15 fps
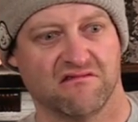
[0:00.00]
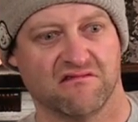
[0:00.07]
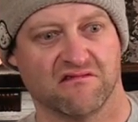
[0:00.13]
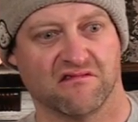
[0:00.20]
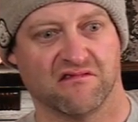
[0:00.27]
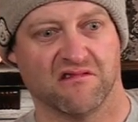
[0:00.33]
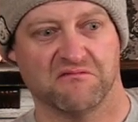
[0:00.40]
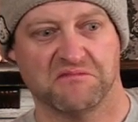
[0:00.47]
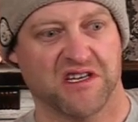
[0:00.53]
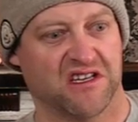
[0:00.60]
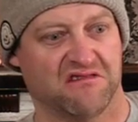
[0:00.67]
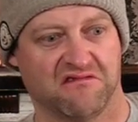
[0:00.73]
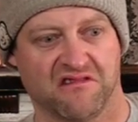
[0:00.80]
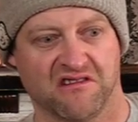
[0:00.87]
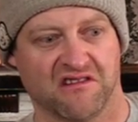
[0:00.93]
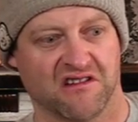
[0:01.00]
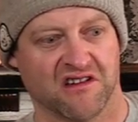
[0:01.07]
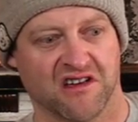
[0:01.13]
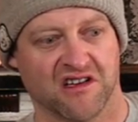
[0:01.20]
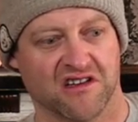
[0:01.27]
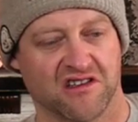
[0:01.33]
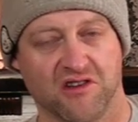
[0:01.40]

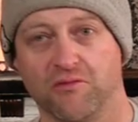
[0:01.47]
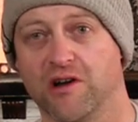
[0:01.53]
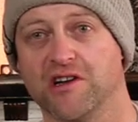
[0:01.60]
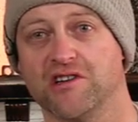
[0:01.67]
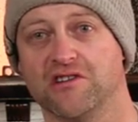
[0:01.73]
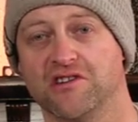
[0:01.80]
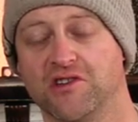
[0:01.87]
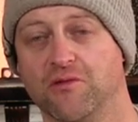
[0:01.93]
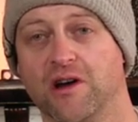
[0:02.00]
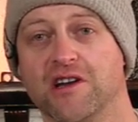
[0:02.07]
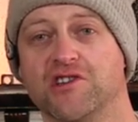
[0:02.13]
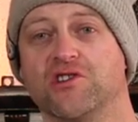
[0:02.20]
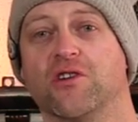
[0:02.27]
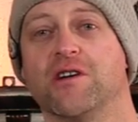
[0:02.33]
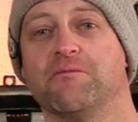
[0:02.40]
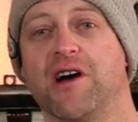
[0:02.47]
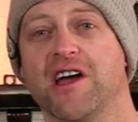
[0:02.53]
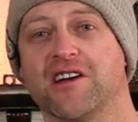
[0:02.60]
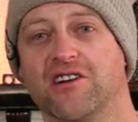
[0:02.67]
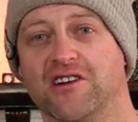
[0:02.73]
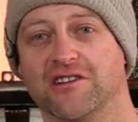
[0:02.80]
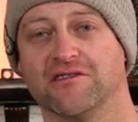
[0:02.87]
Do you want to do you want to join my
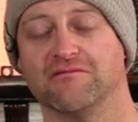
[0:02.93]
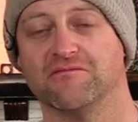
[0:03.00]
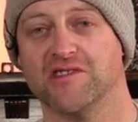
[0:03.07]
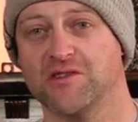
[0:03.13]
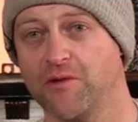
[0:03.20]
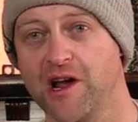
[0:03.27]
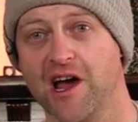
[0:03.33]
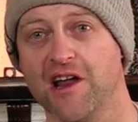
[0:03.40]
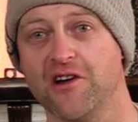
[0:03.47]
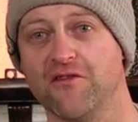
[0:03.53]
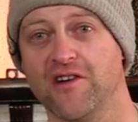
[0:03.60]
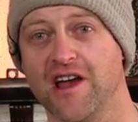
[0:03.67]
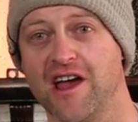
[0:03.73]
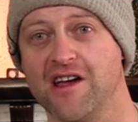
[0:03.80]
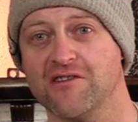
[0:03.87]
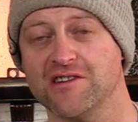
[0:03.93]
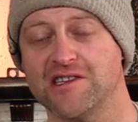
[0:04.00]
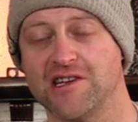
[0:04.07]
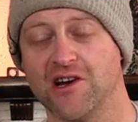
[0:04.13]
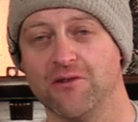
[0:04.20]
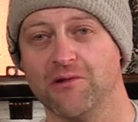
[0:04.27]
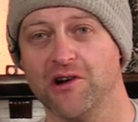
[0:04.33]
cult? swing on over to Angry
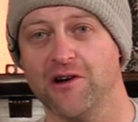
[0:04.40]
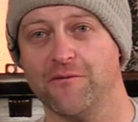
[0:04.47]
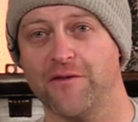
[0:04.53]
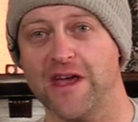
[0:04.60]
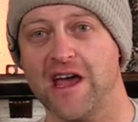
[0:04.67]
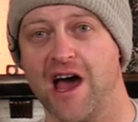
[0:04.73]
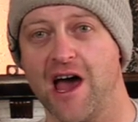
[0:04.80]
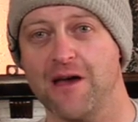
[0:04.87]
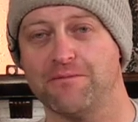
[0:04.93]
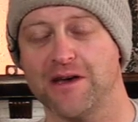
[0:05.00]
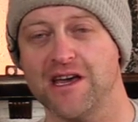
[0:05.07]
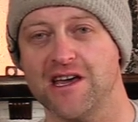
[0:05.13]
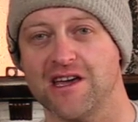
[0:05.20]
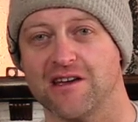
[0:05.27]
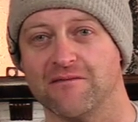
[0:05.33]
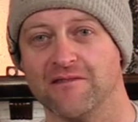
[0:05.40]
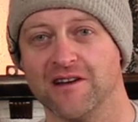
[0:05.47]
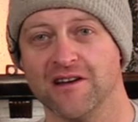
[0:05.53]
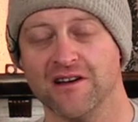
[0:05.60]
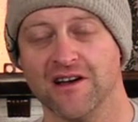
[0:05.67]
Snowboarder VIP.